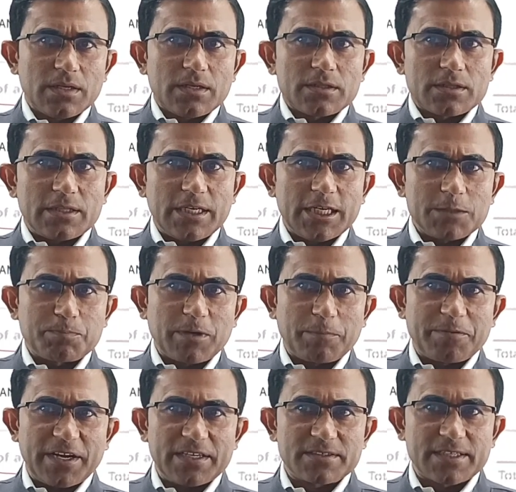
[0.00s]
These
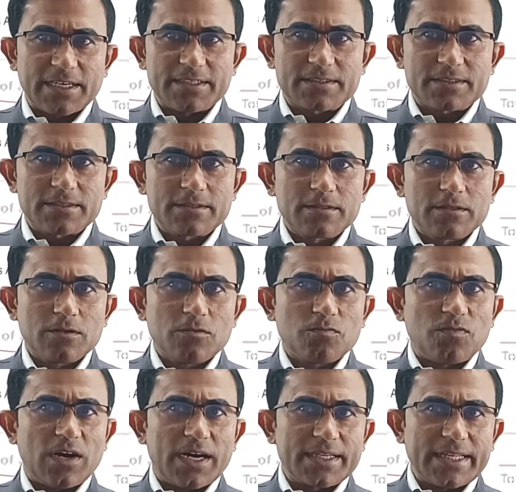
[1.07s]
preferences
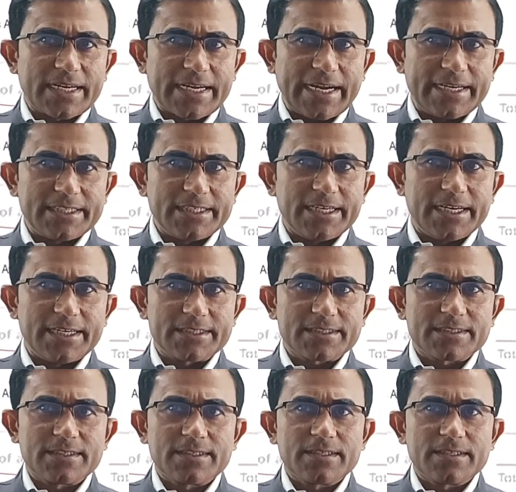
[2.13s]
for the candidates